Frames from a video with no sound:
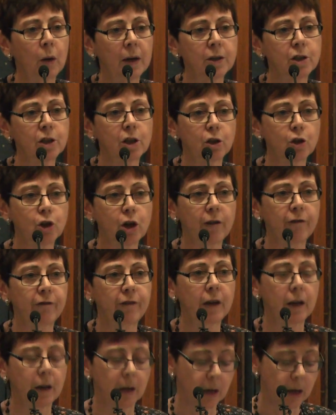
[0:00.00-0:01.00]
once the
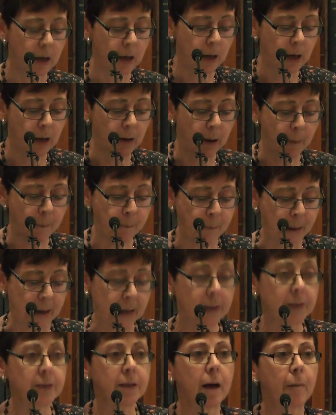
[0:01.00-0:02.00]
traffic
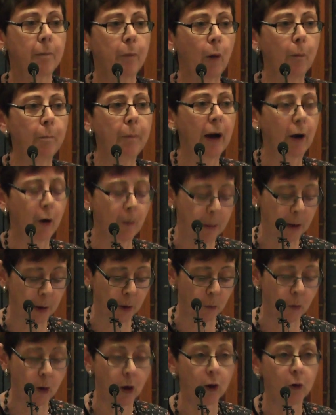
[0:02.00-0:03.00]
banks up on
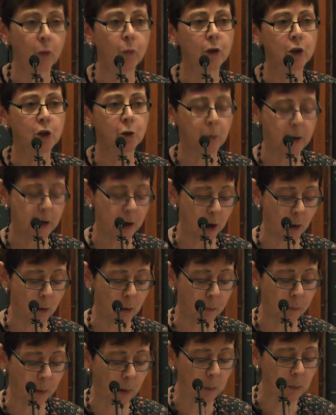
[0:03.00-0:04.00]
Parramatta Road, which we
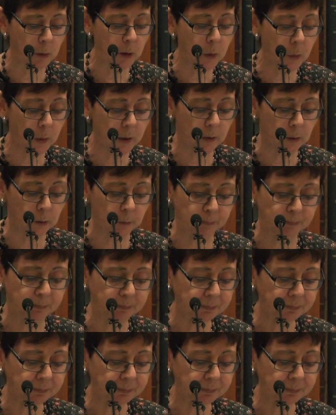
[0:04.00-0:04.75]
know it probably will.